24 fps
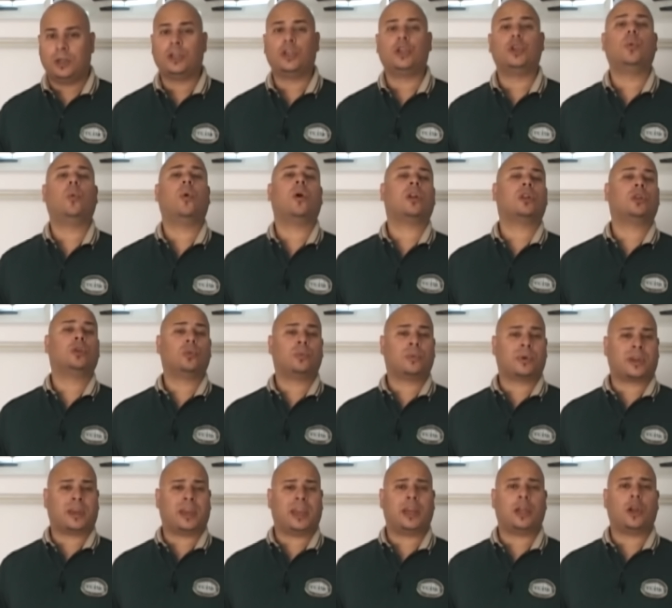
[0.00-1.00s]
You want to
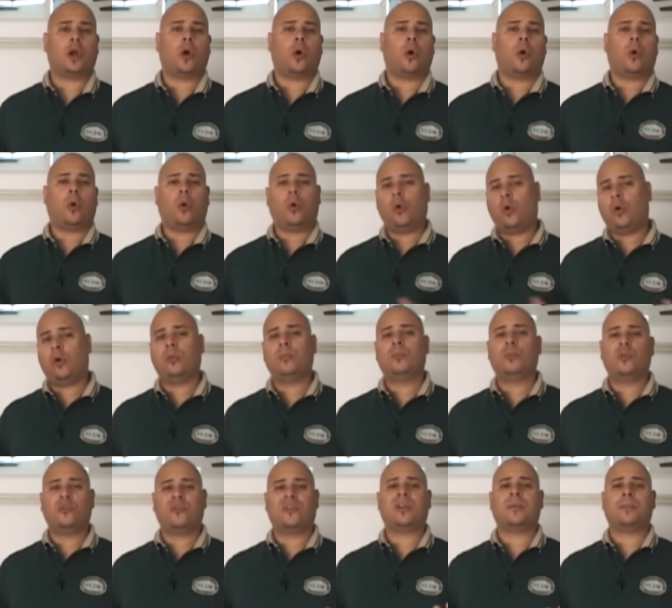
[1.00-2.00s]
lubricate all
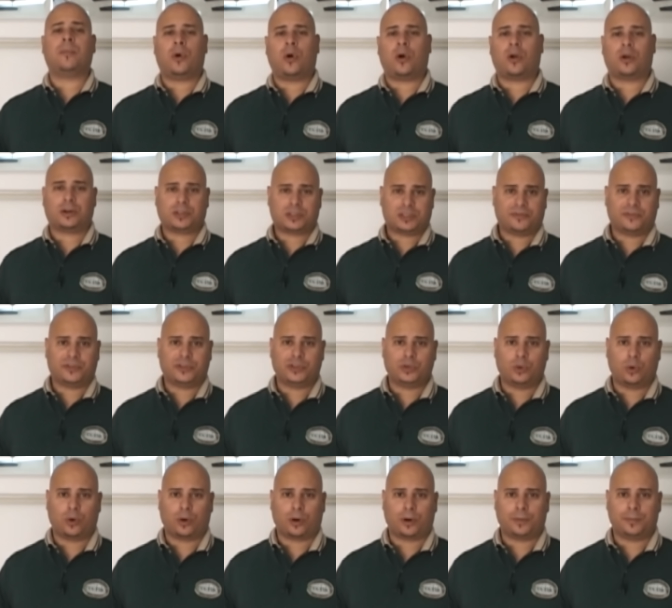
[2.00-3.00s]
moving parts of the
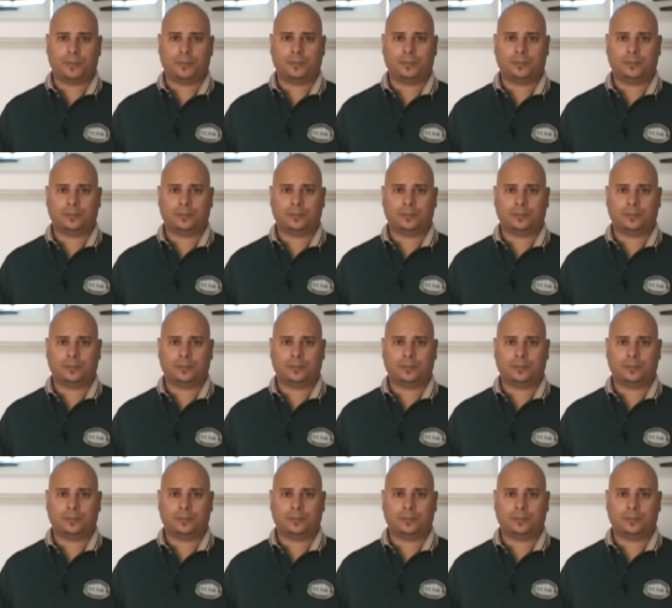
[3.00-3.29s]
door.